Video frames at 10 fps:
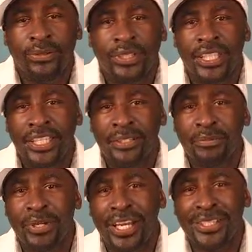dig and
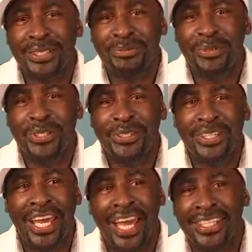pry some more
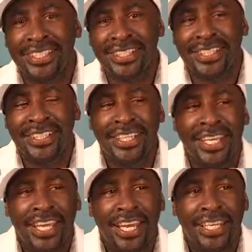and ask.
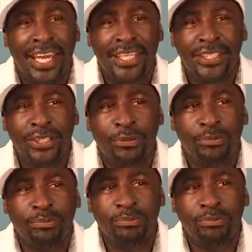And I ended up